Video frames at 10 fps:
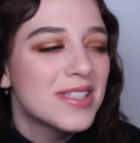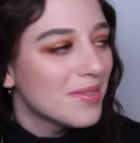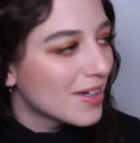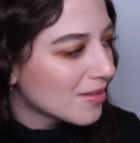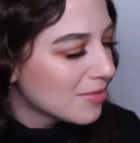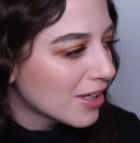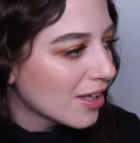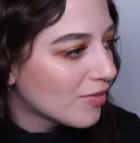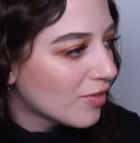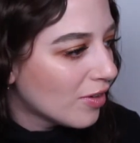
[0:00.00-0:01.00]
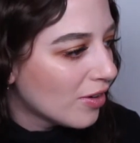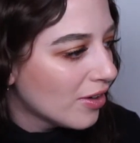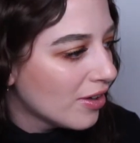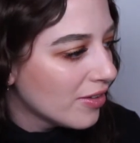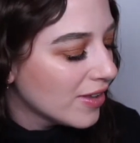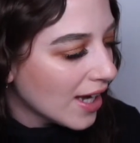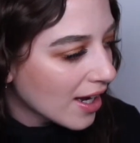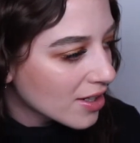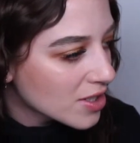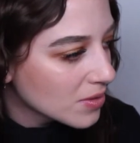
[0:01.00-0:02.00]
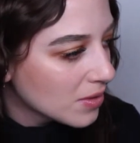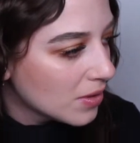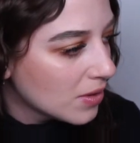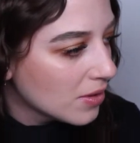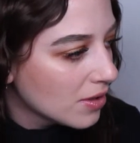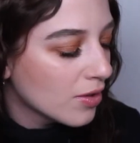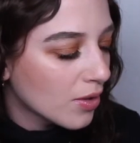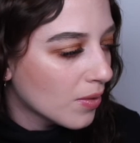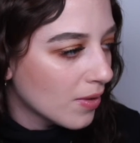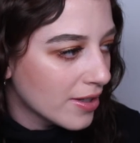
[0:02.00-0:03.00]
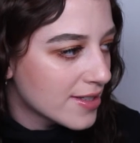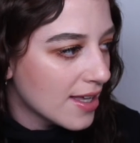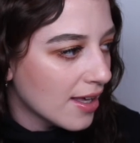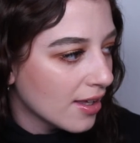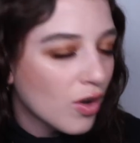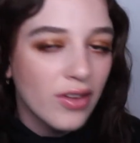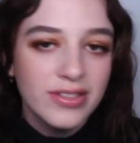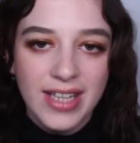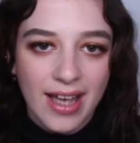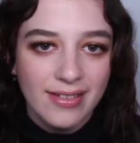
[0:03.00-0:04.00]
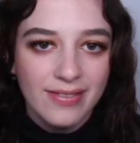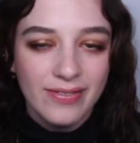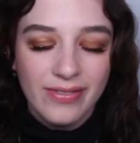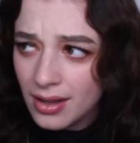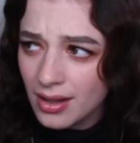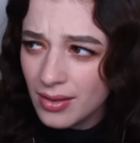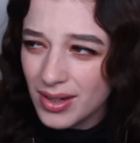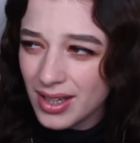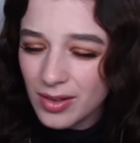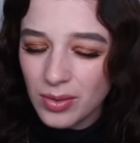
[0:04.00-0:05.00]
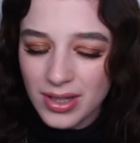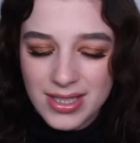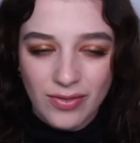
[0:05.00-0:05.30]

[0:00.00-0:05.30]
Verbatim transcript: the word I'm looking for? The actual, not quality, content where I quality